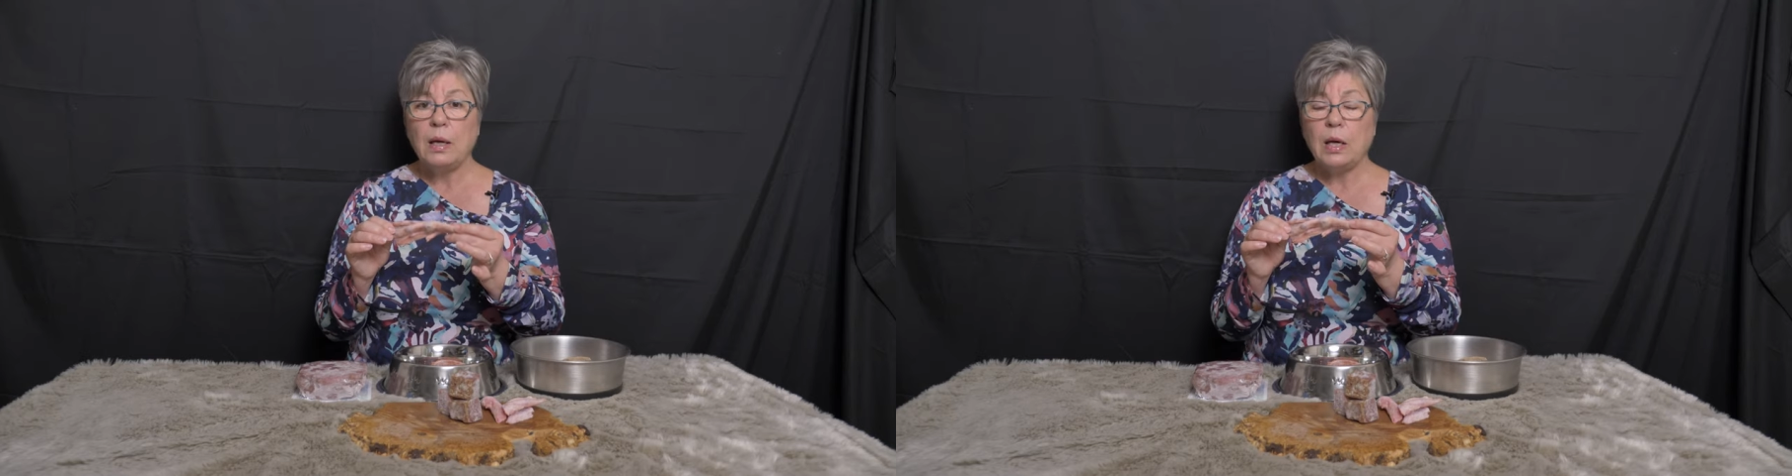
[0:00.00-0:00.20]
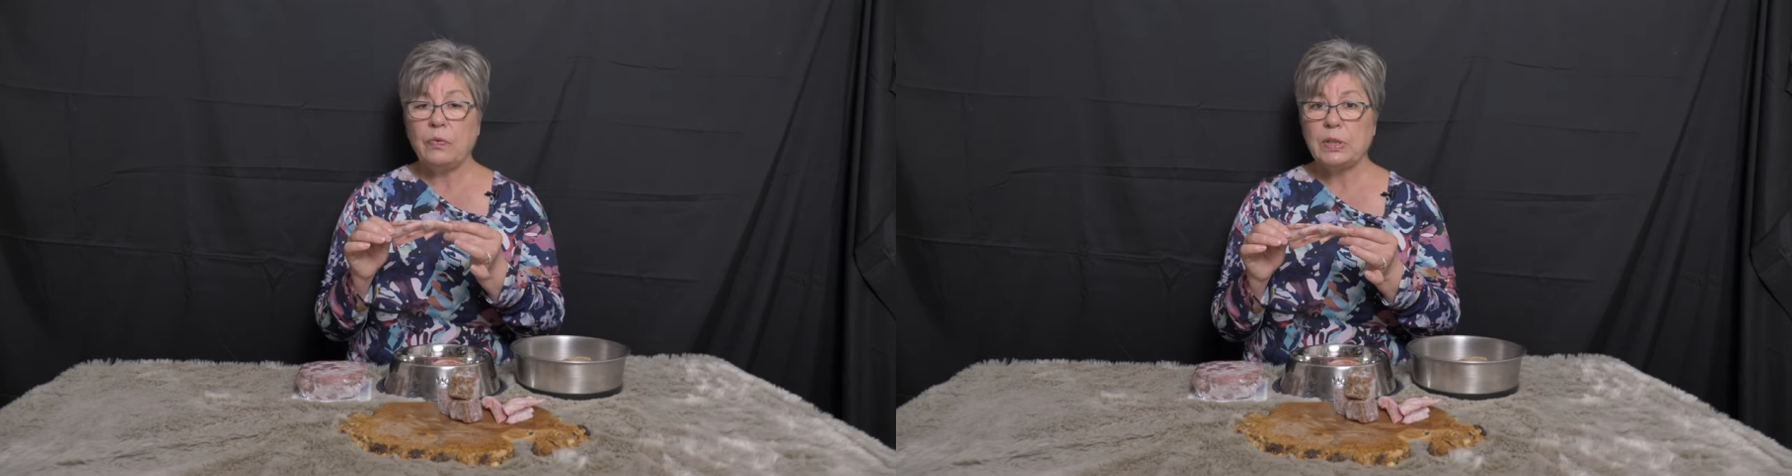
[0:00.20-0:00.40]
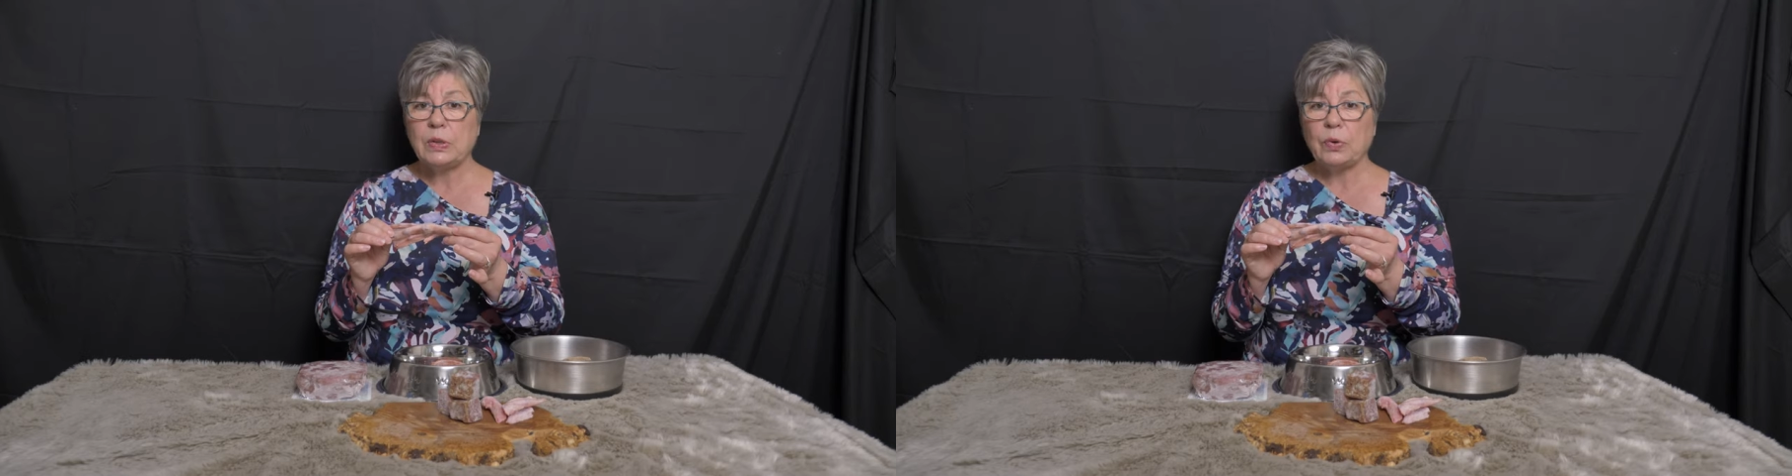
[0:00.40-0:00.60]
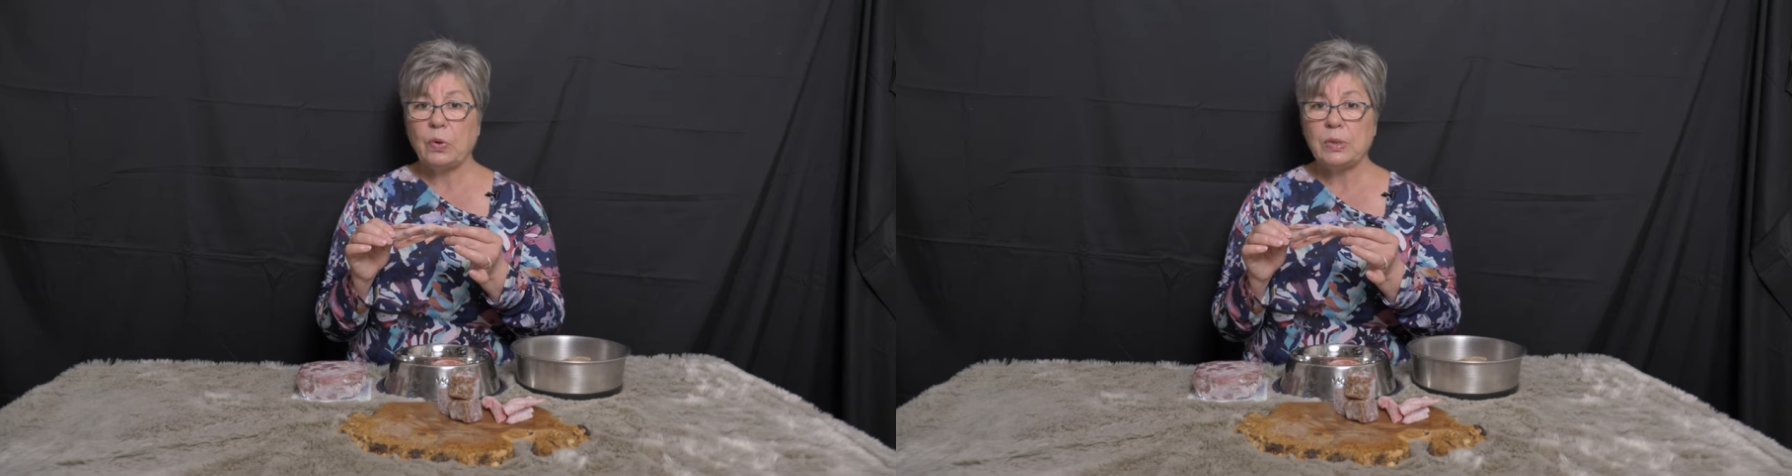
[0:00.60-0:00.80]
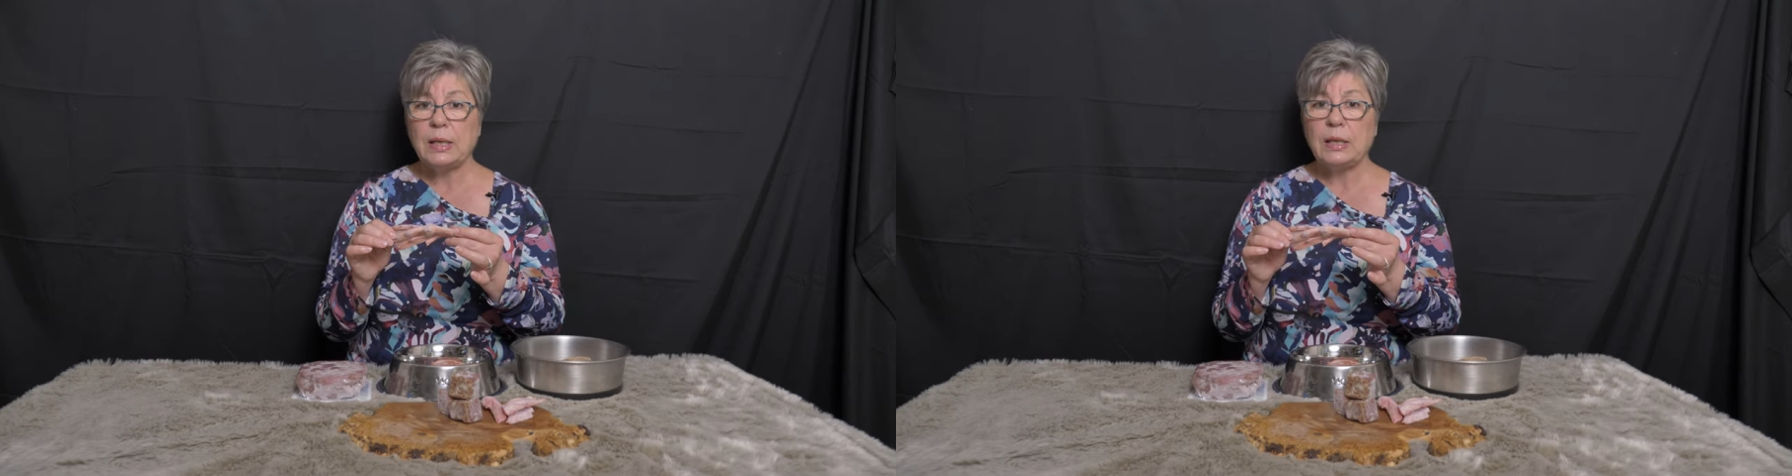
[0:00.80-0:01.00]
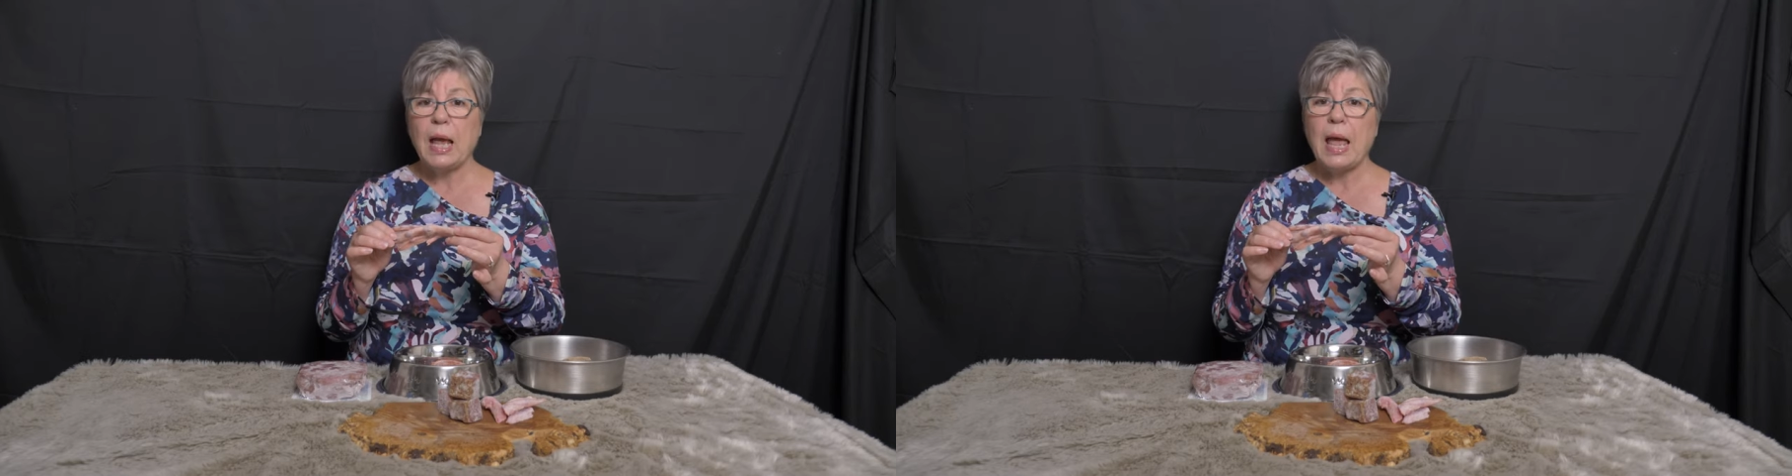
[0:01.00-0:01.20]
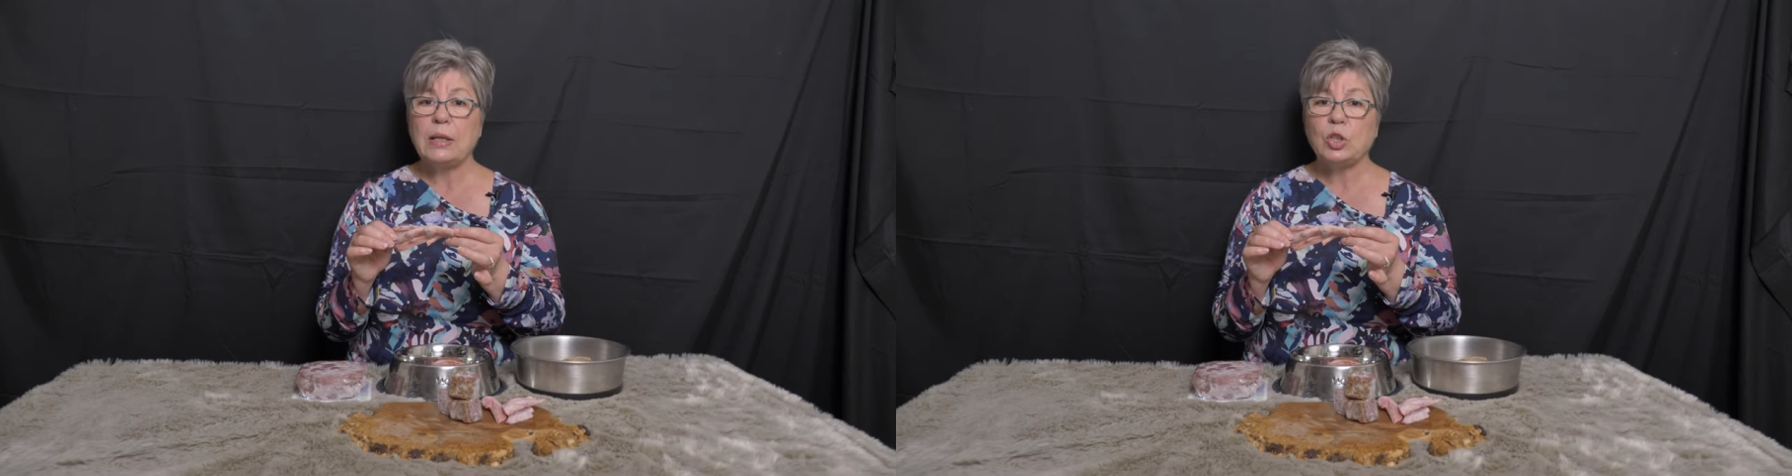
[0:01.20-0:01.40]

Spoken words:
if it's frozen.